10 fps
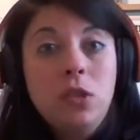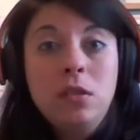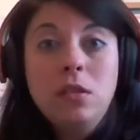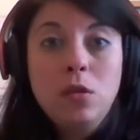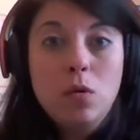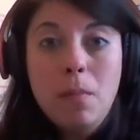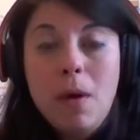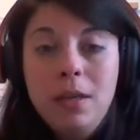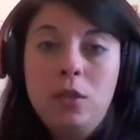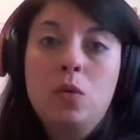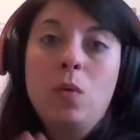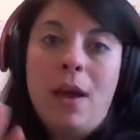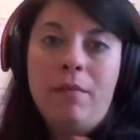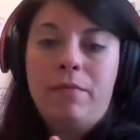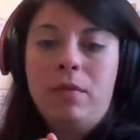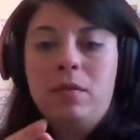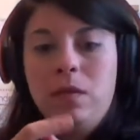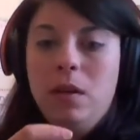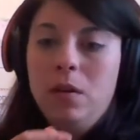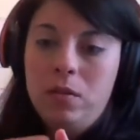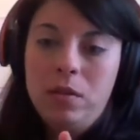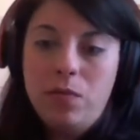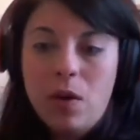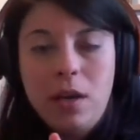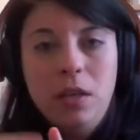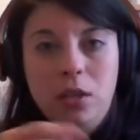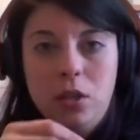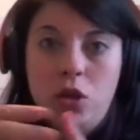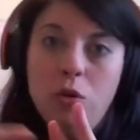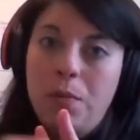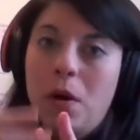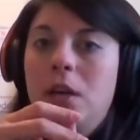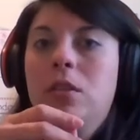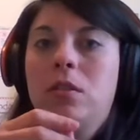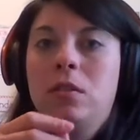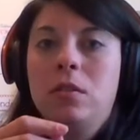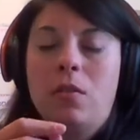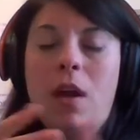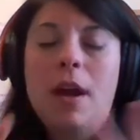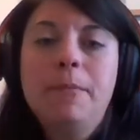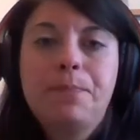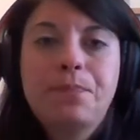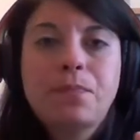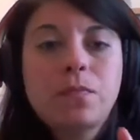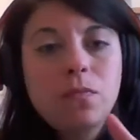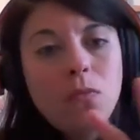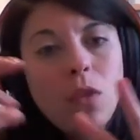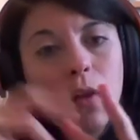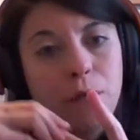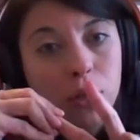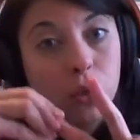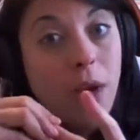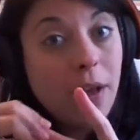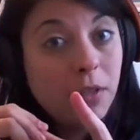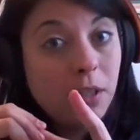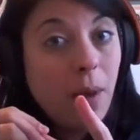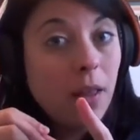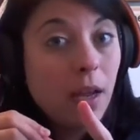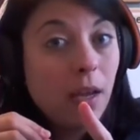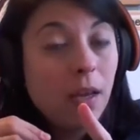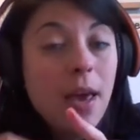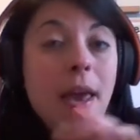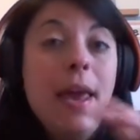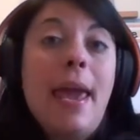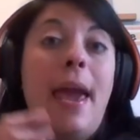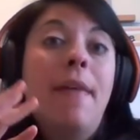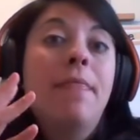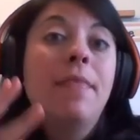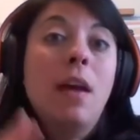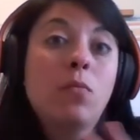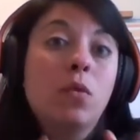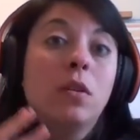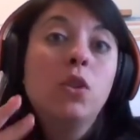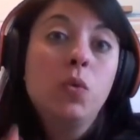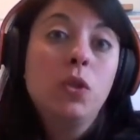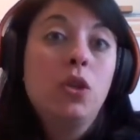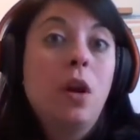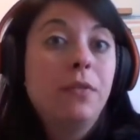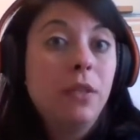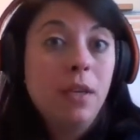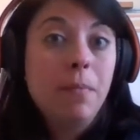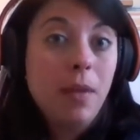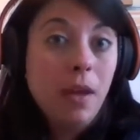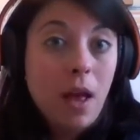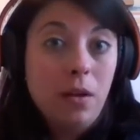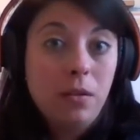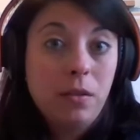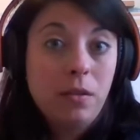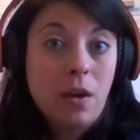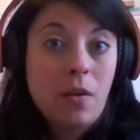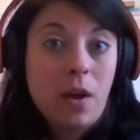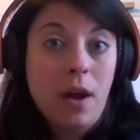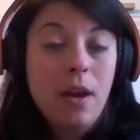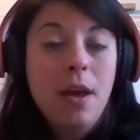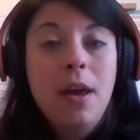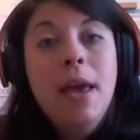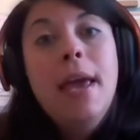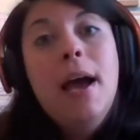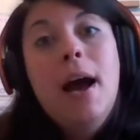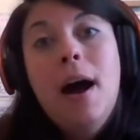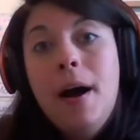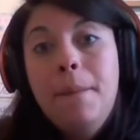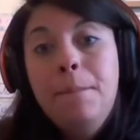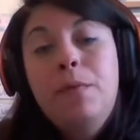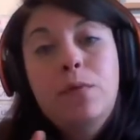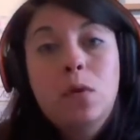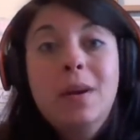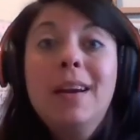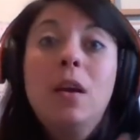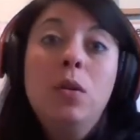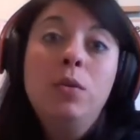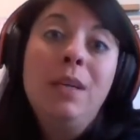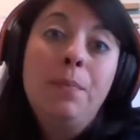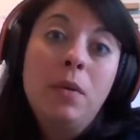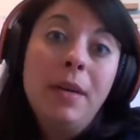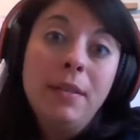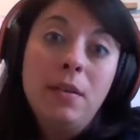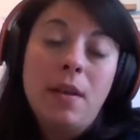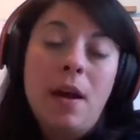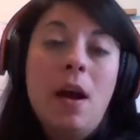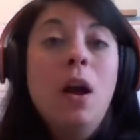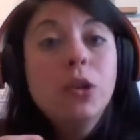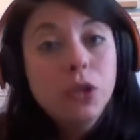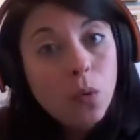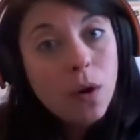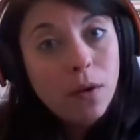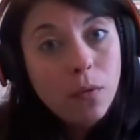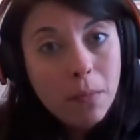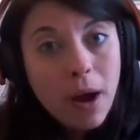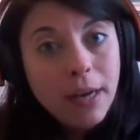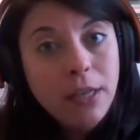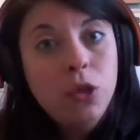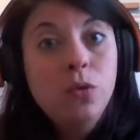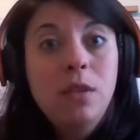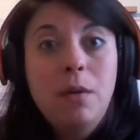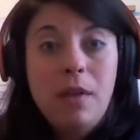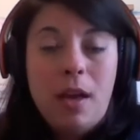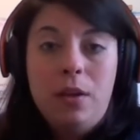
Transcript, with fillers: just as a reminder, we have this video is divided into two parts, okay? First, we have spelling, and then we're going to switch it off to something else, okay? Um, before I go deeper into that, I also want to remind you something